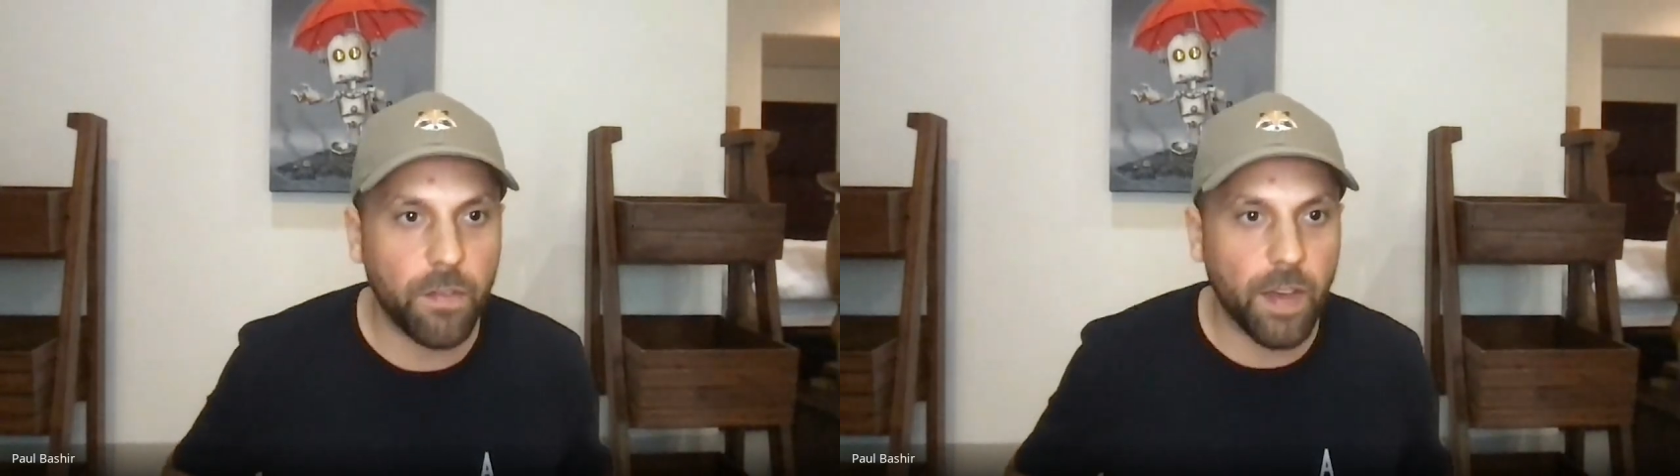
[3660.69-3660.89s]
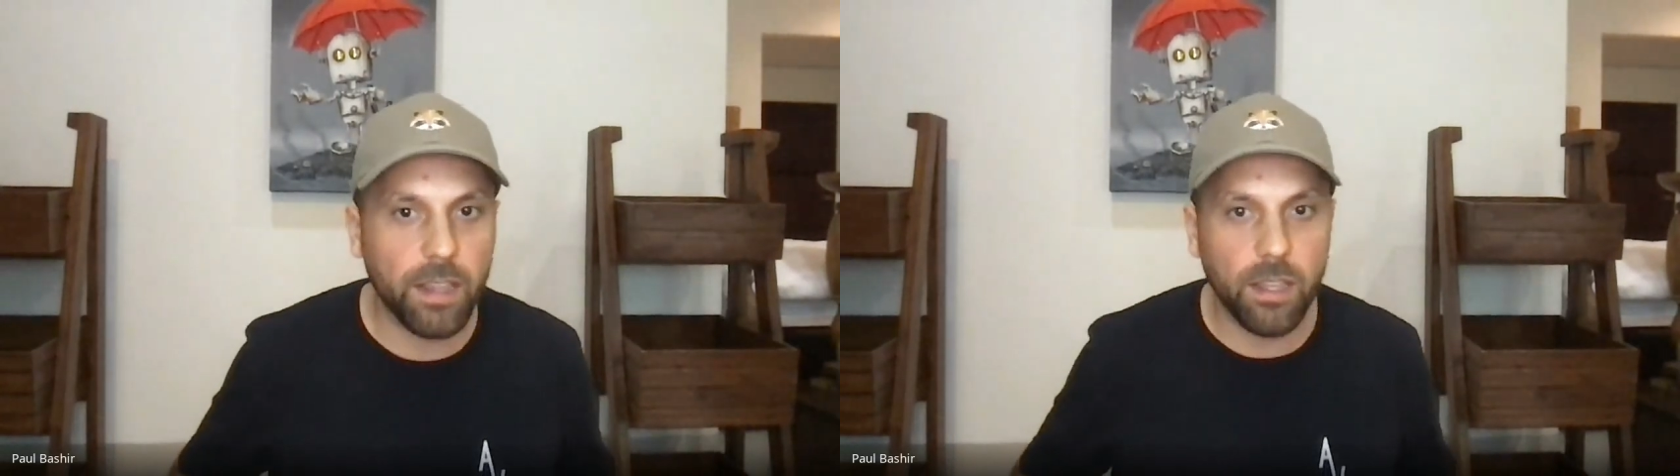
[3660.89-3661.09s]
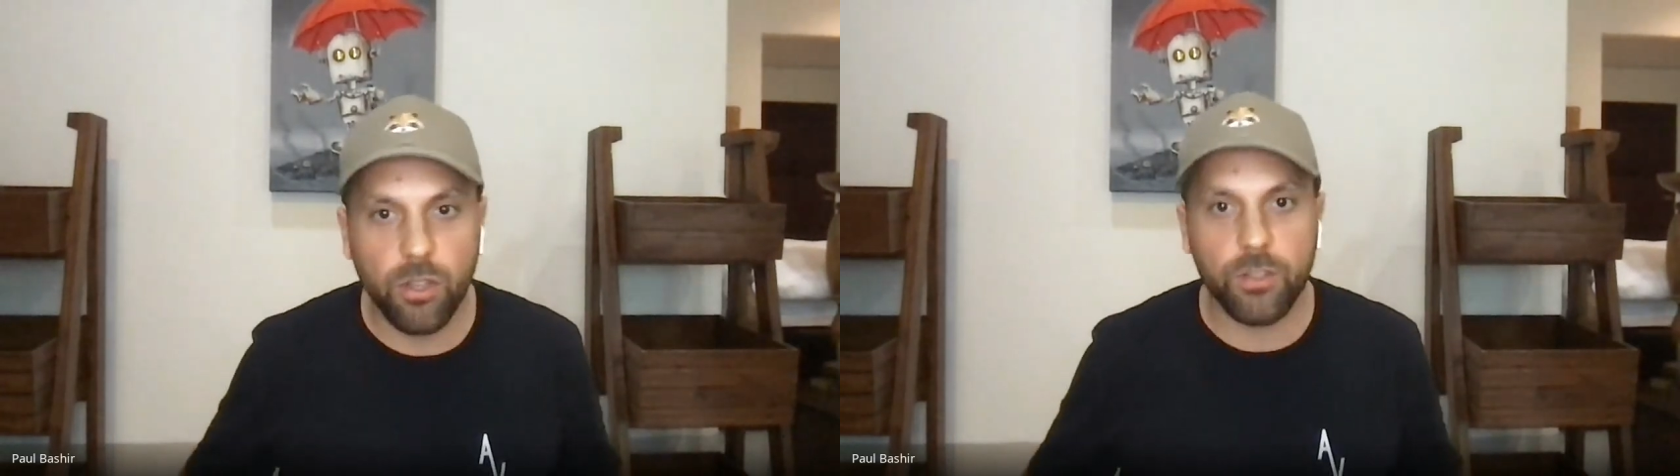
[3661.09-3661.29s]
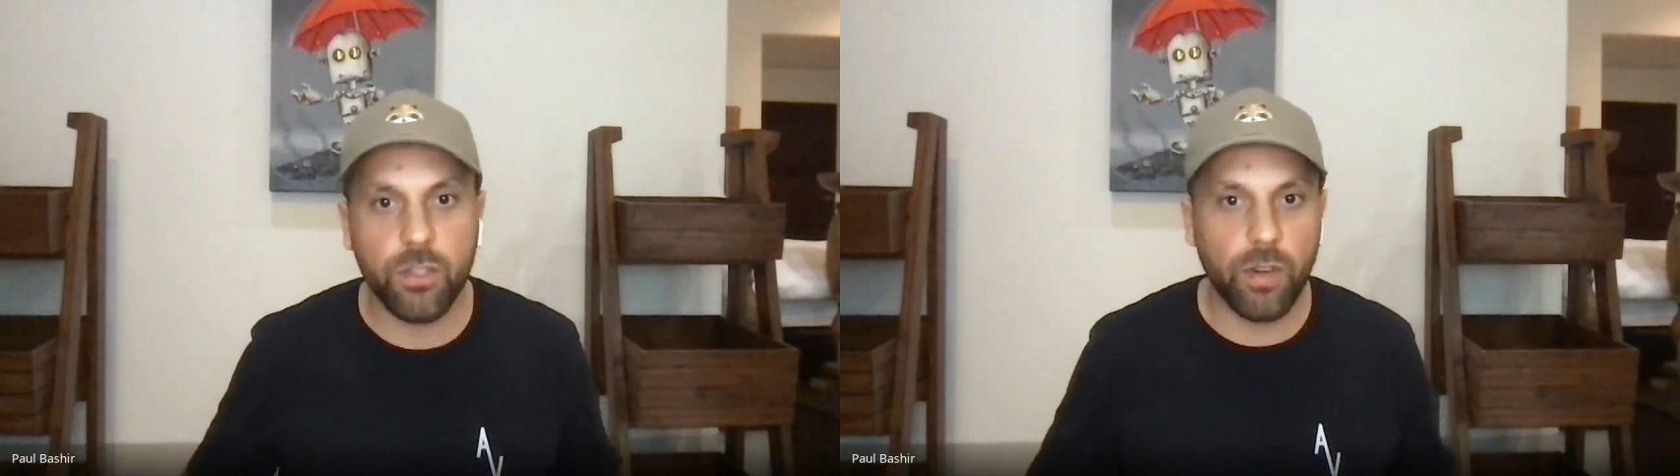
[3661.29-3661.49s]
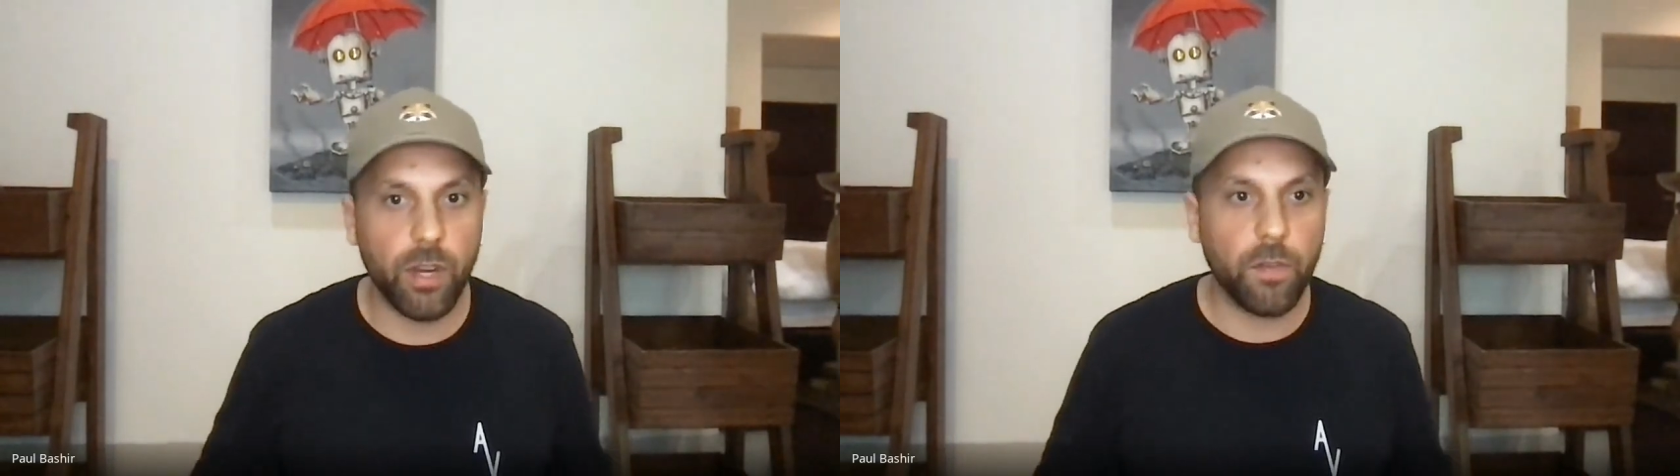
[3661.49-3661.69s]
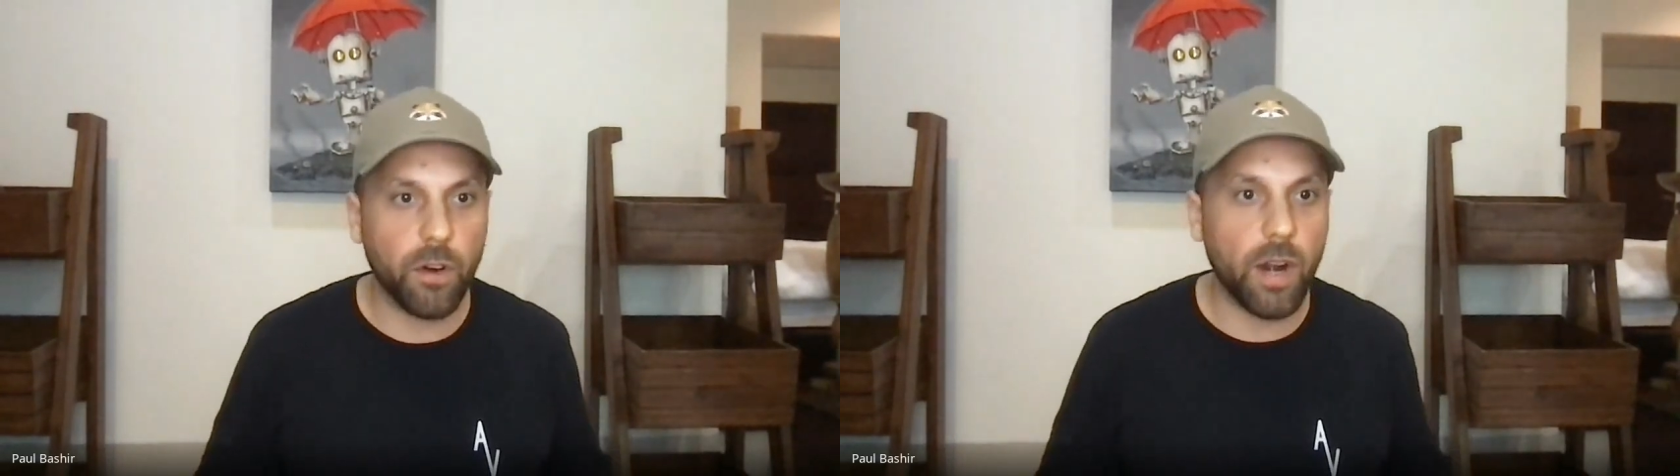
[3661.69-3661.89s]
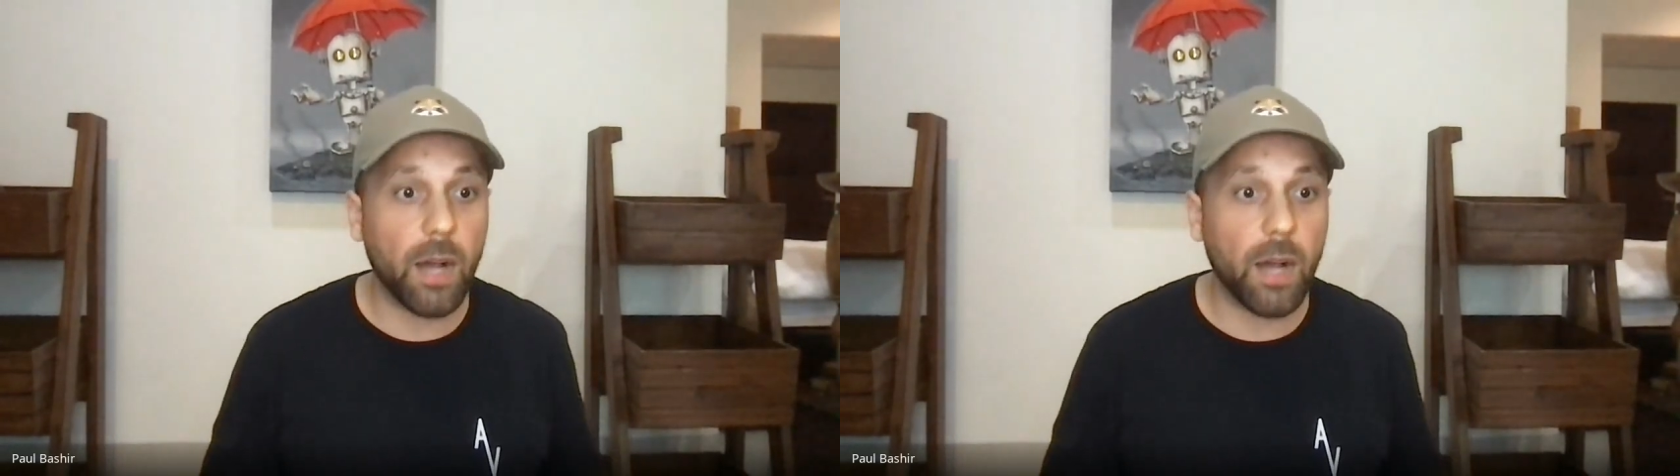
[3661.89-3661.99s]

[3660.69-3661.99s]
fact that those three or four